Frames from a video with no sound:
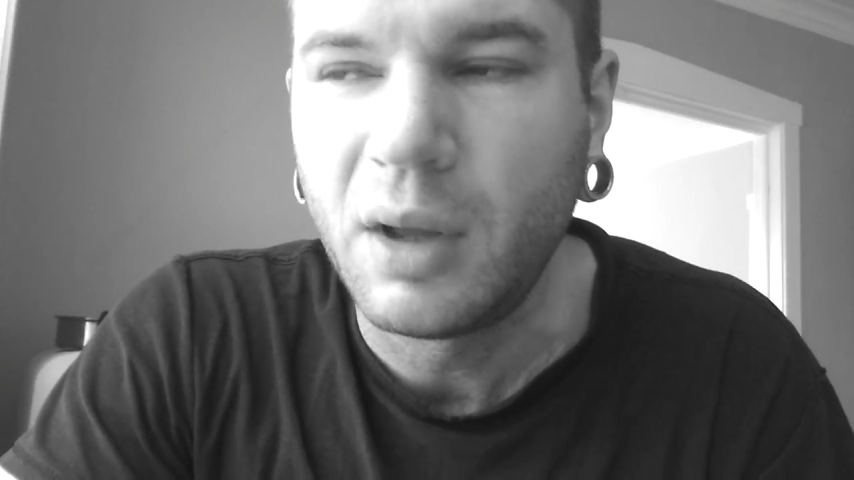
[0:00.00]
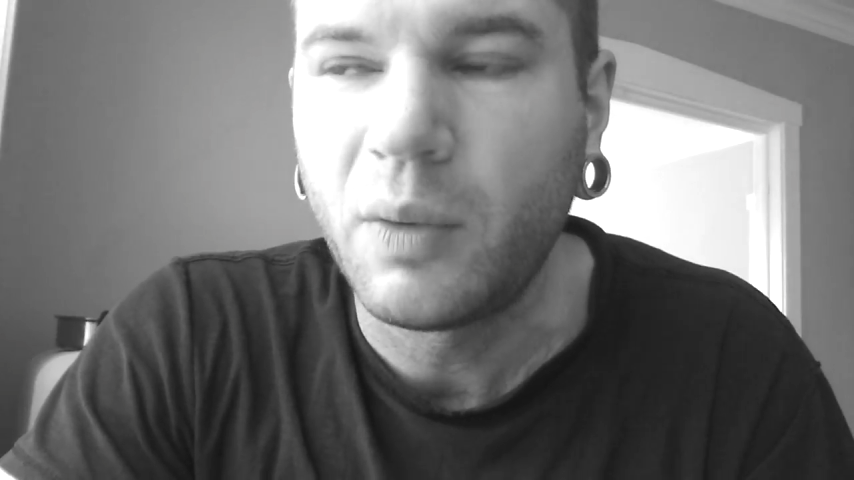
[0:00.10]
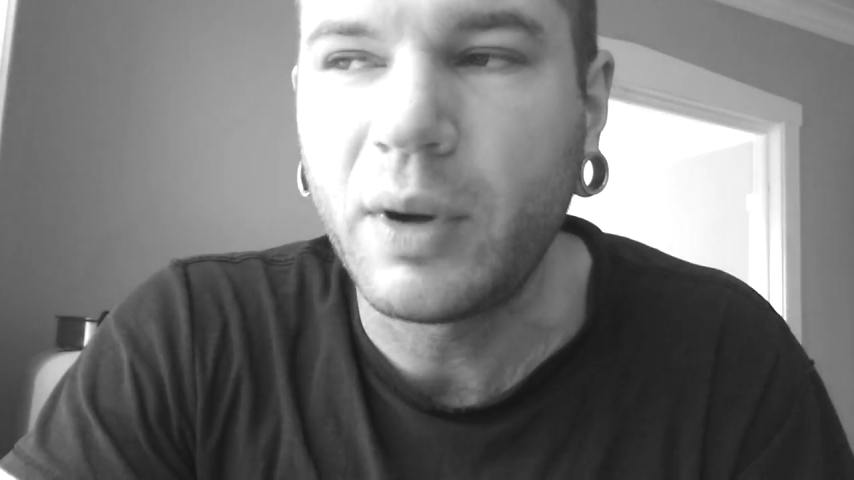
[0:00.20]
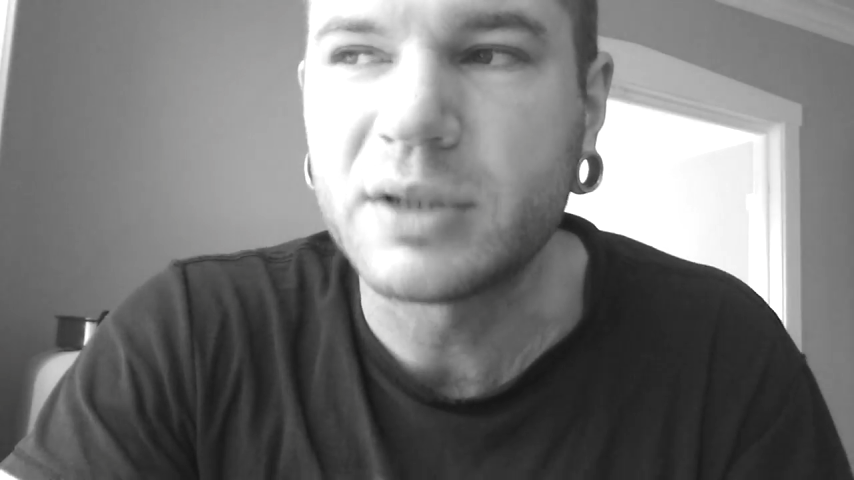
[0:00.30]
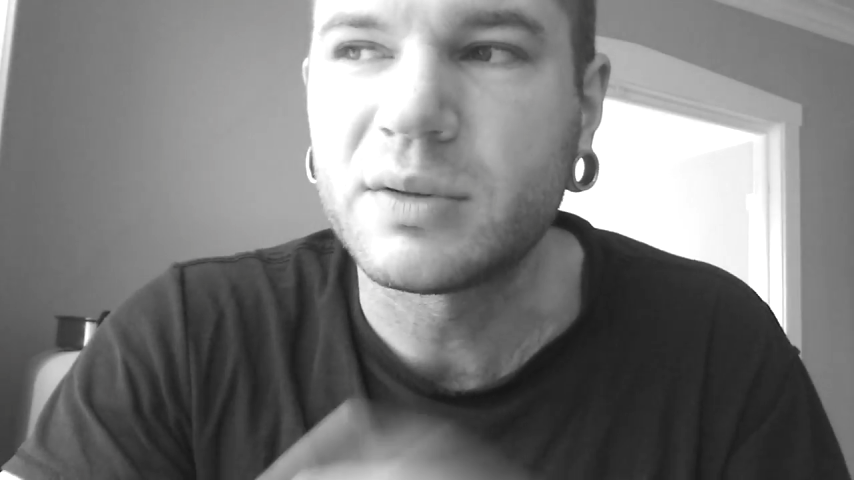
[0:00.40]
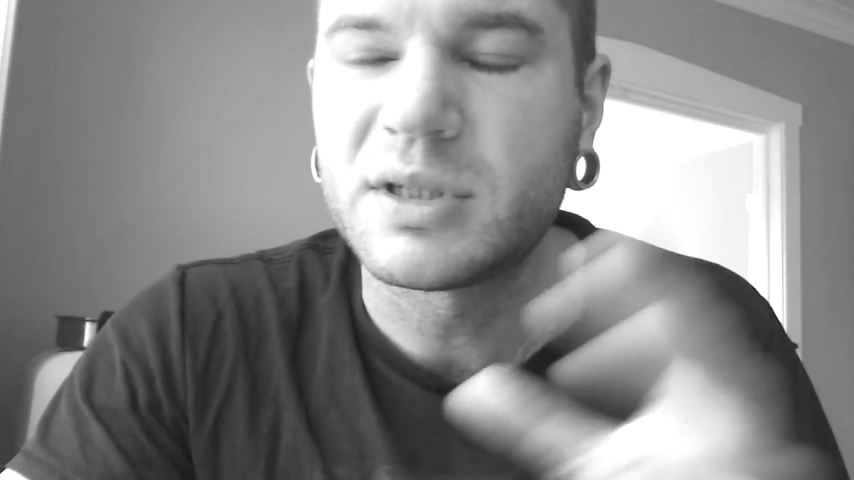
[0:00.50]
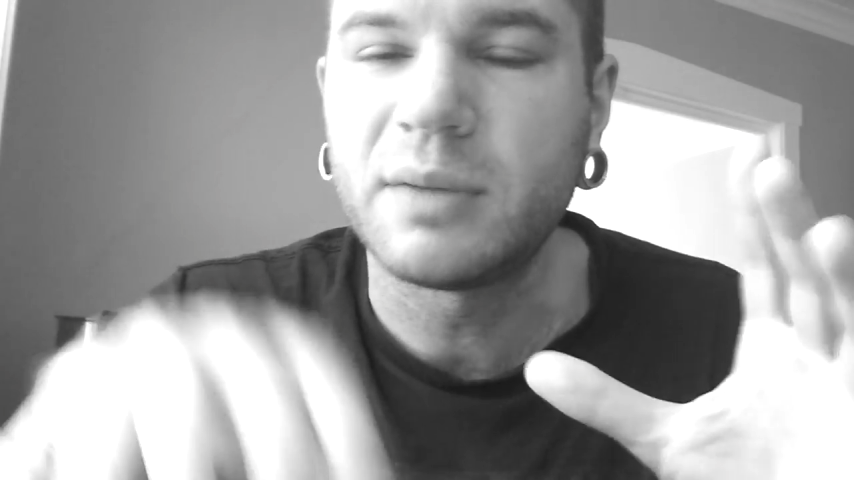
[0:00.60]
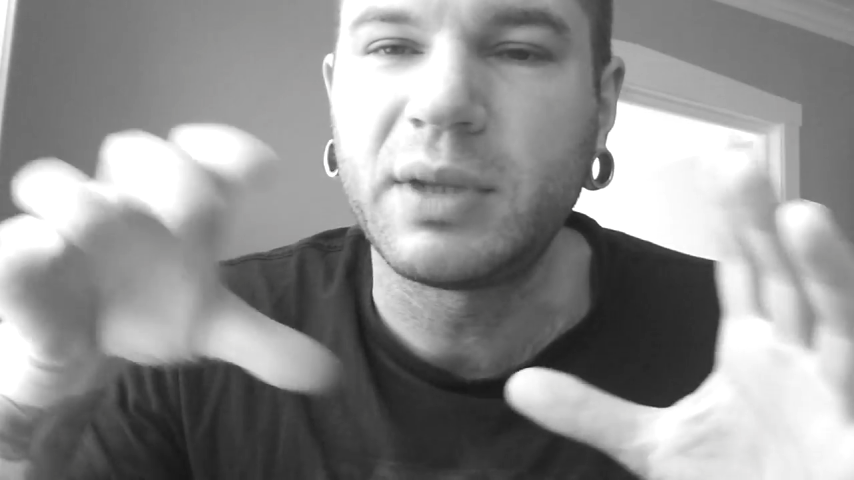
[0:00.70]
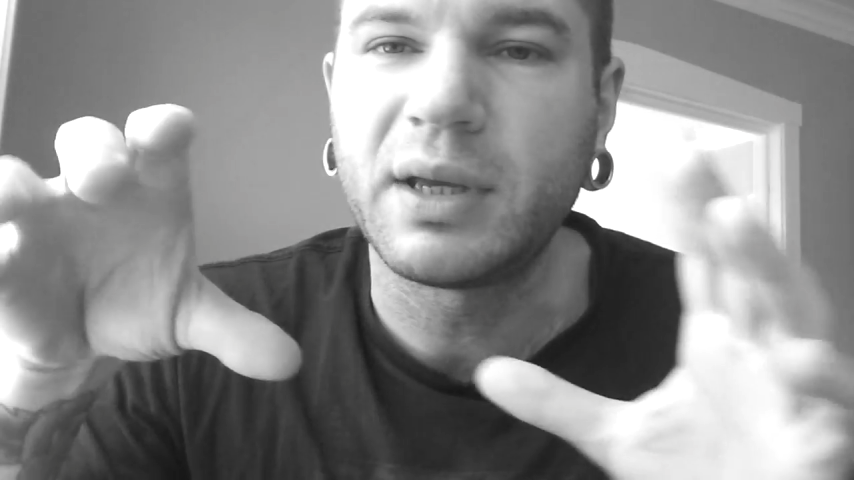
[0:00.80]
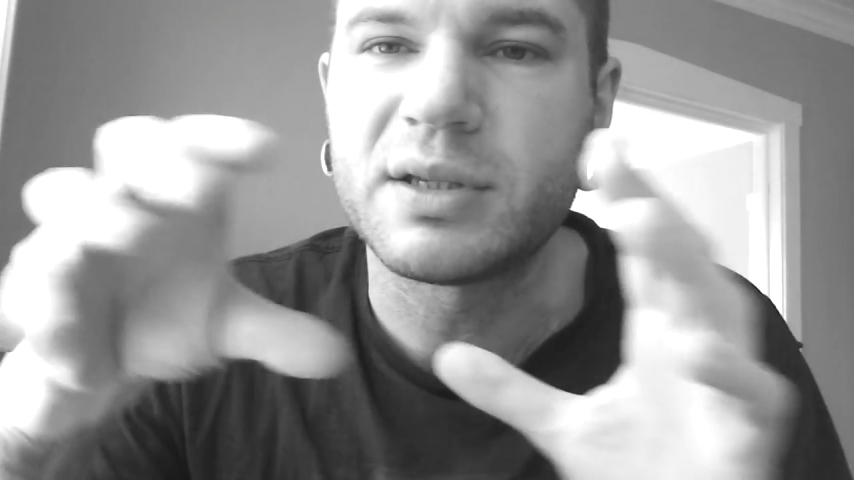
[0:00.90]
Whereas when
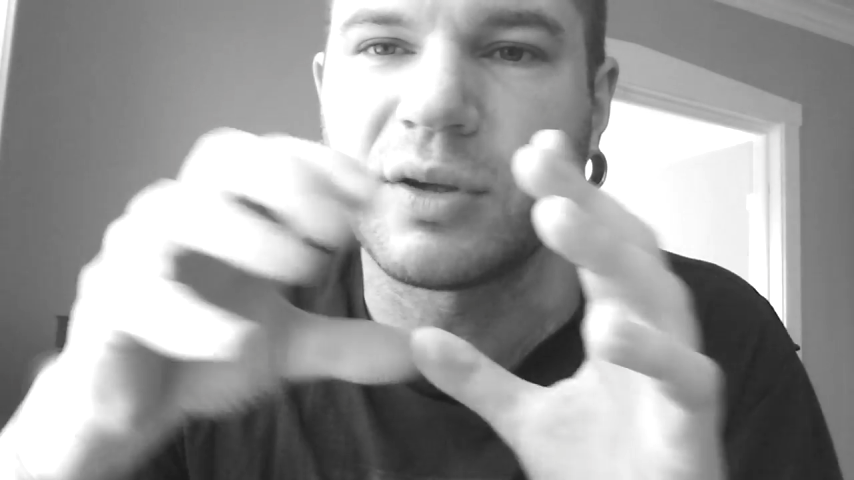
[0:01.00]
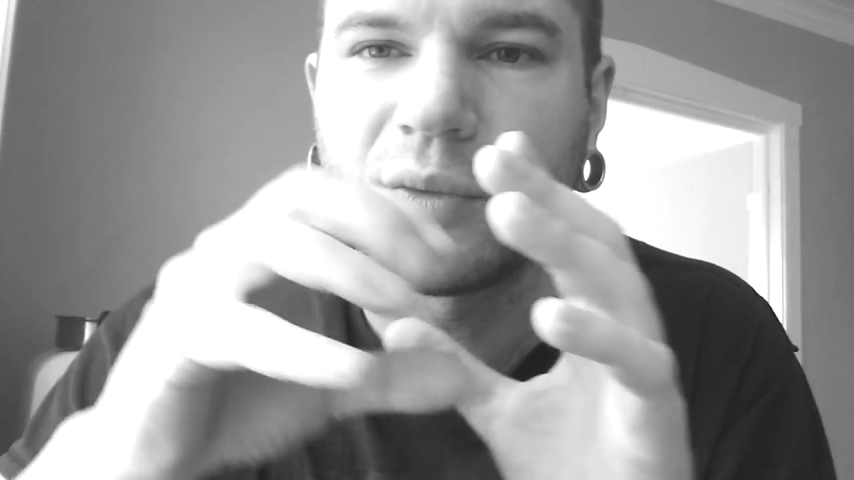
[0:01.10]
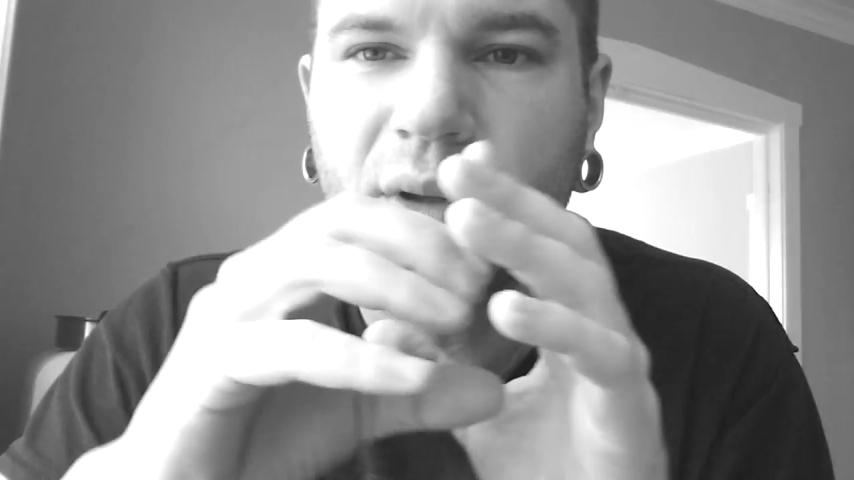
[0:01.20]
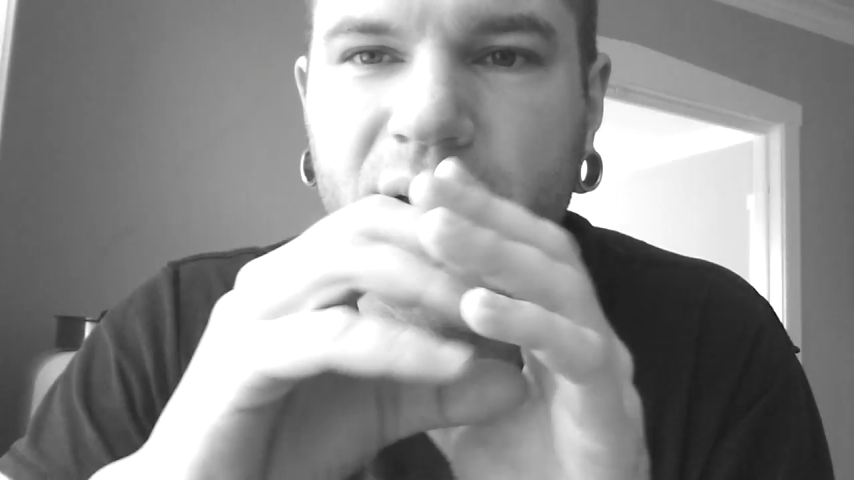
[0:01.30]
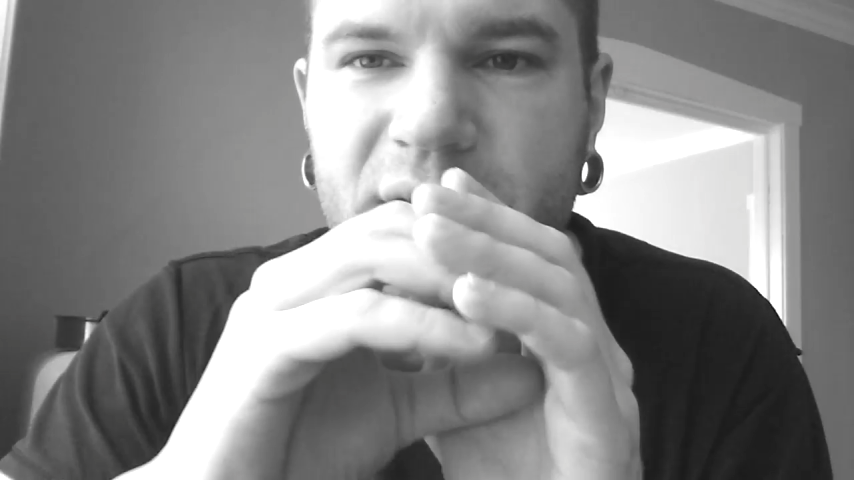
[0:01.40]
something is a really